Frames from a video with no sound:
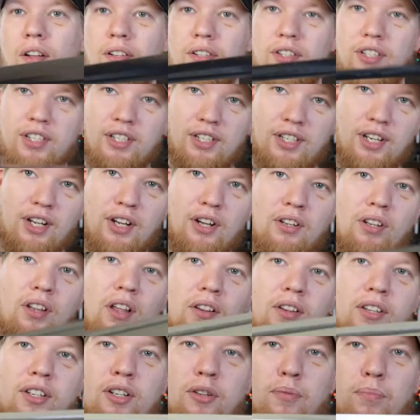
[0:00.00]
It's still a
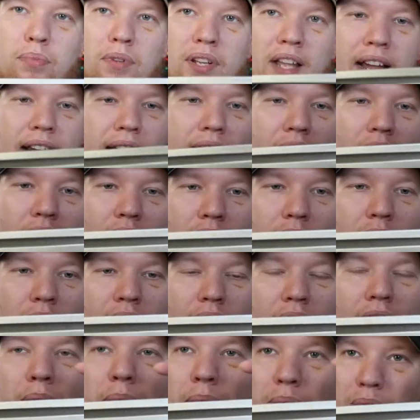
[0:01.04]
little blade
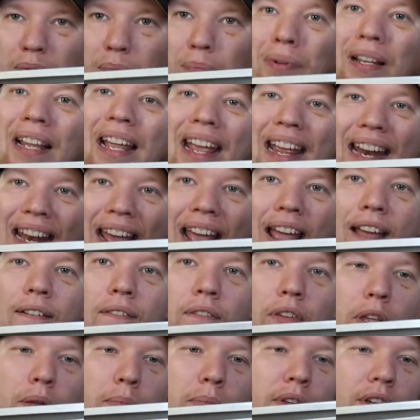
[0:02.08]

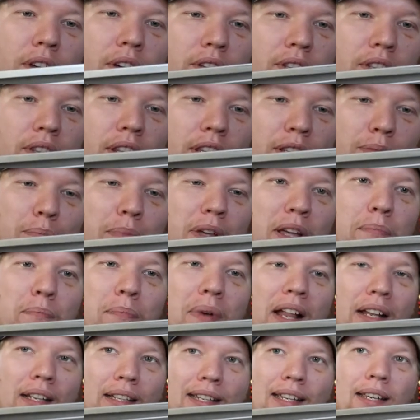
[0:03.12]
heavy because of this big
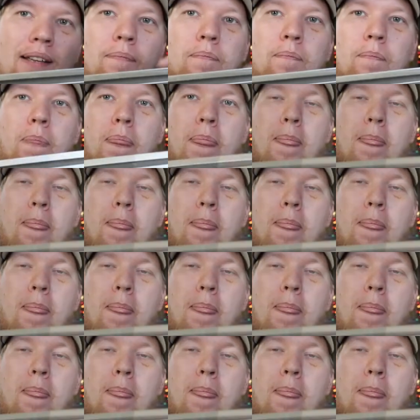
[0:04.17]
belly.